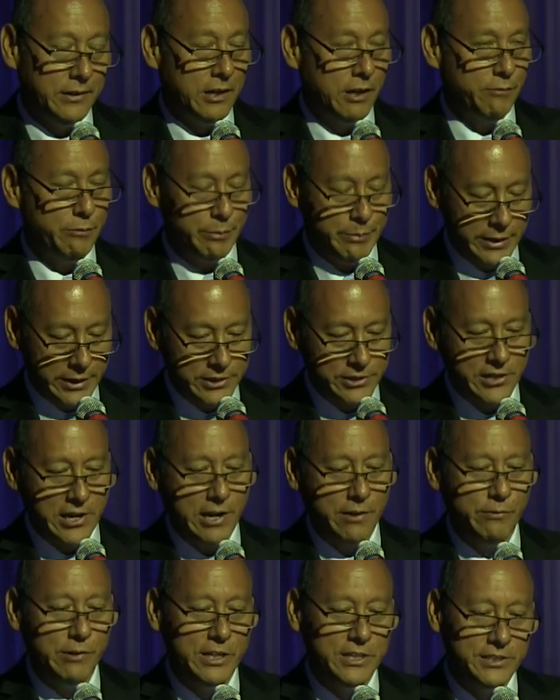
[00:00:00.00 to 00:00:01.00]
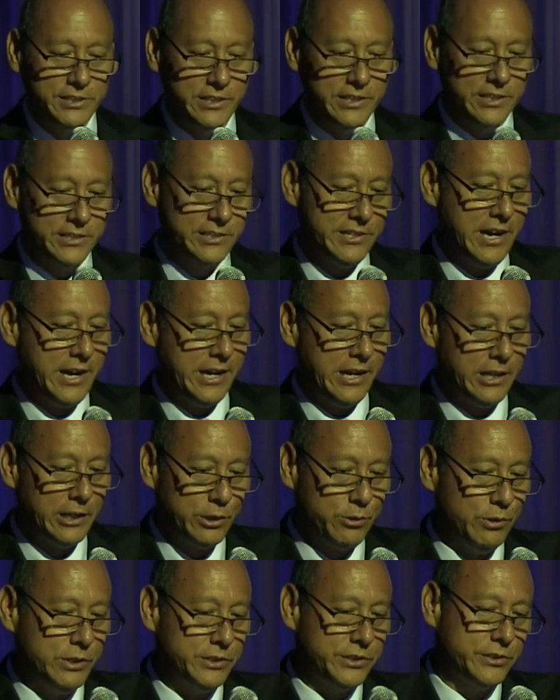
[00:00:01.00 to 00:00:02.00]
Government is not reason, it's not
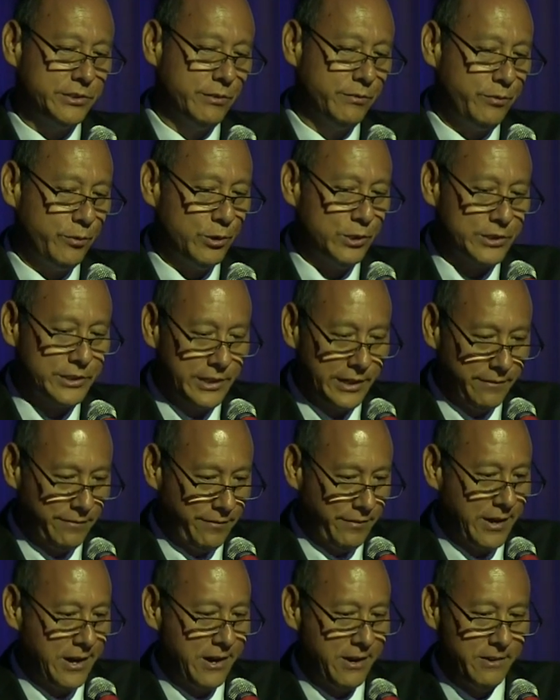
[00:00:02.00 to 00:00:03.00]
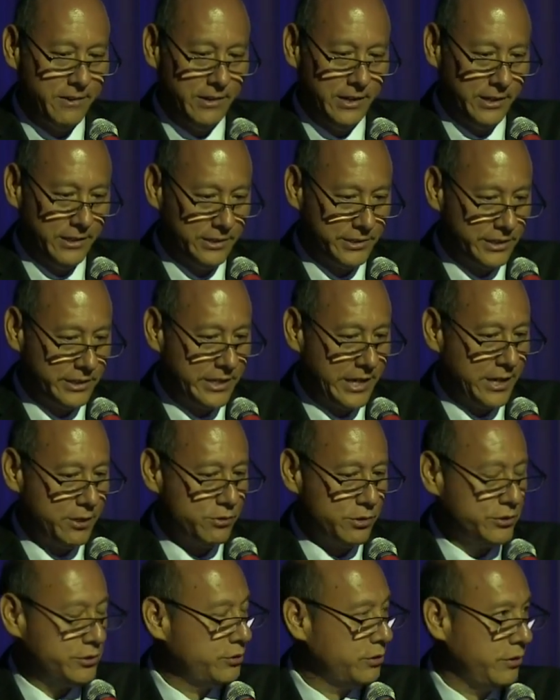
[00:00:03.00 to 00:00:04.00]
eloquence, it's a force like fire. It is a
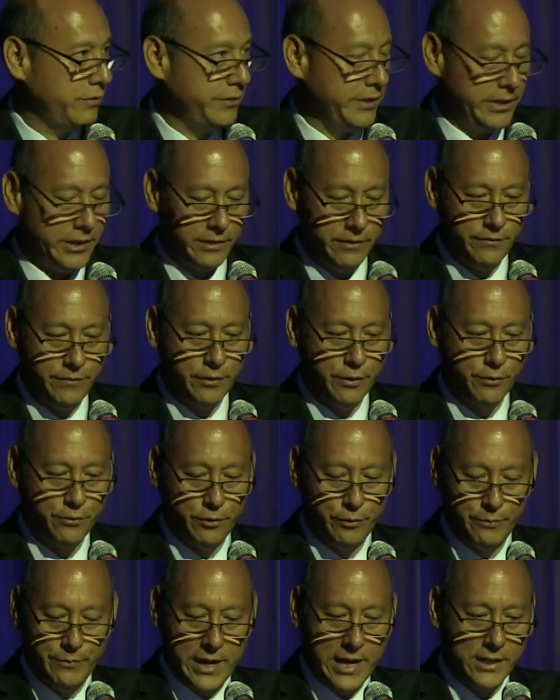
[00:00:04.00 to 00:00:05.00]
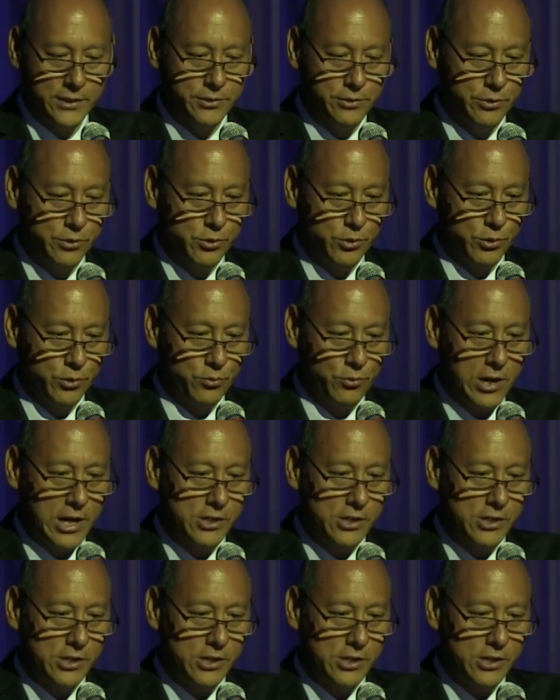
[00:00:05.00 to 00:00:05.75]
dangerous servant and a fearful master, George